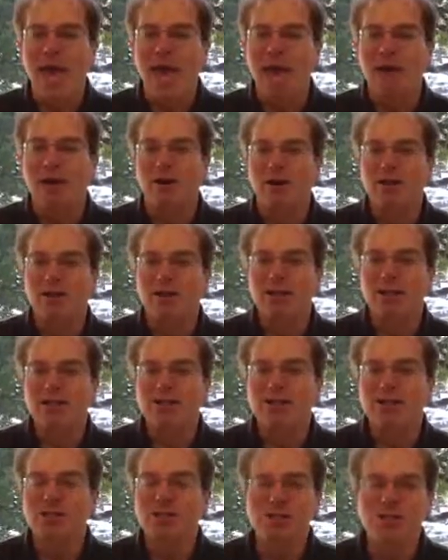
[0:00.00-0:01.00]
And
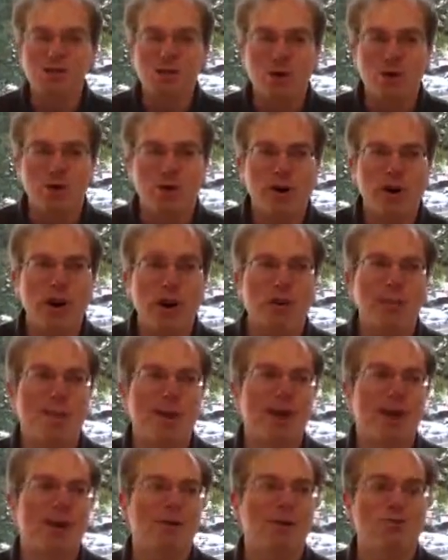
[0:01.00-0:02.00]
these sulfur
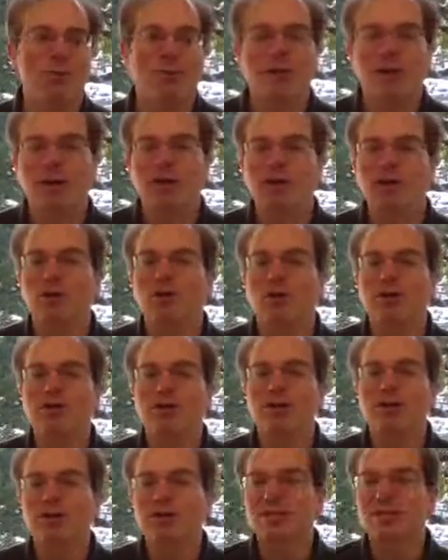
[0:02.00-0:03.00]
compounds, what they do is
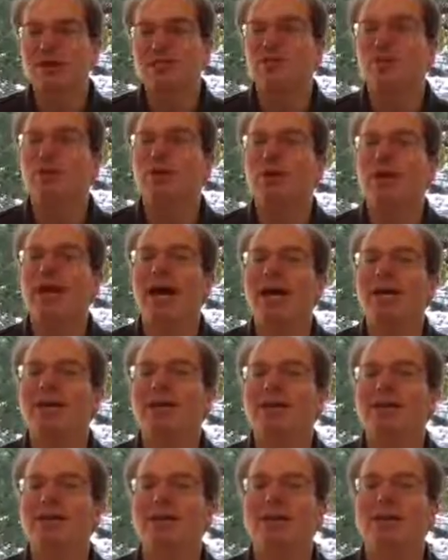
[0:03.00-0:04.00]
they just give you a
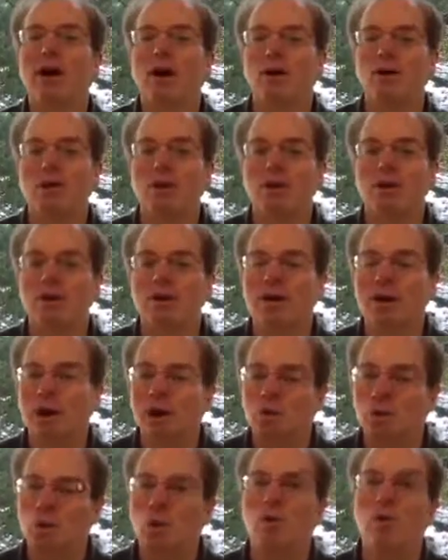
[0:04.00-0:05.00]
light little odor,
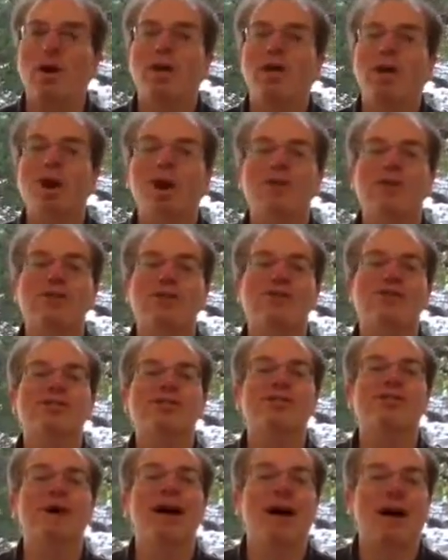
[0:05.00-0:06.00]
what we know is the
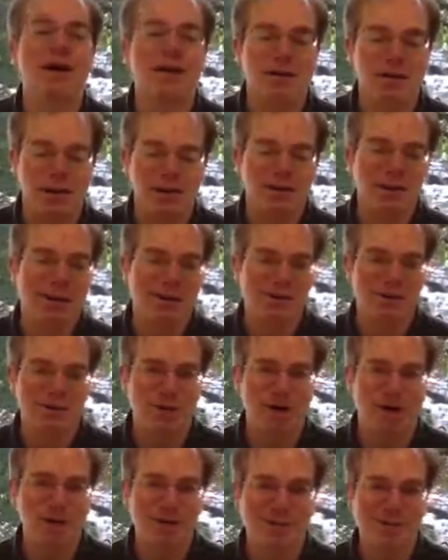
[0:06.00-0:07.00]
smell of natural
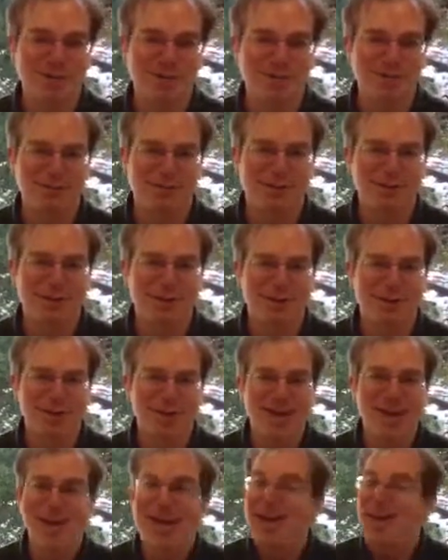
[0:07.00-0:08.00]
gas.
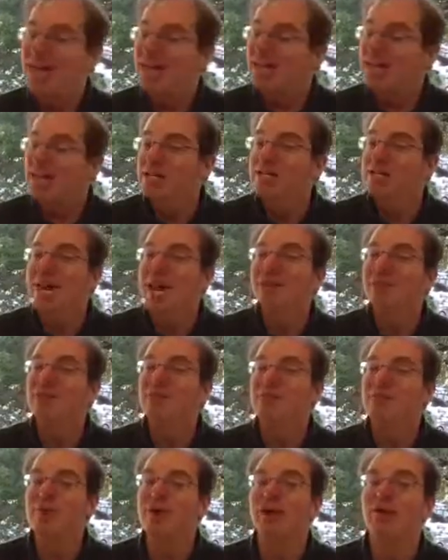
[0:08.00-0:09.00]
It doesn't have a
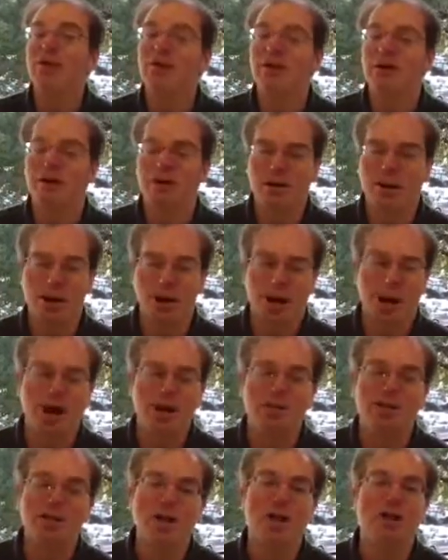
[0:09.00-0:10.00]
smell
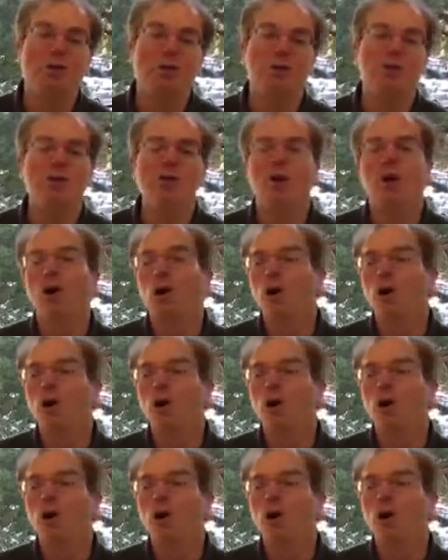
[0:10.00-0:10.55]
on its own.